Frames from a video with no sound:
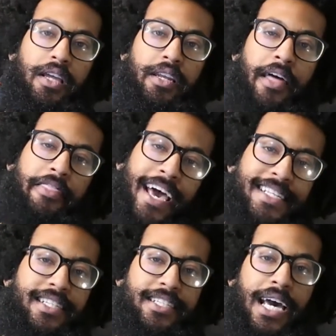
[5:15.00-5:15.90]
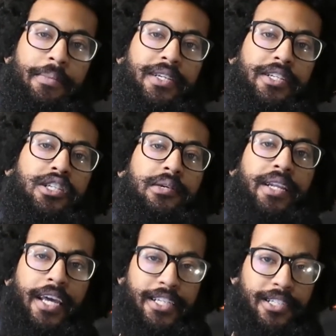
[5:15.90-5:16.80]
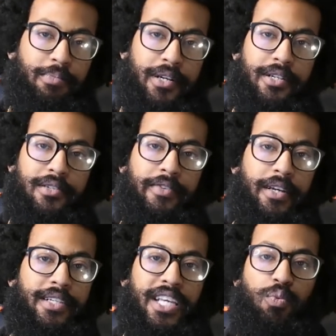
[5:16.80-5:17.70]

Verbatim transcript: Now, that's the type of determination, perseverance,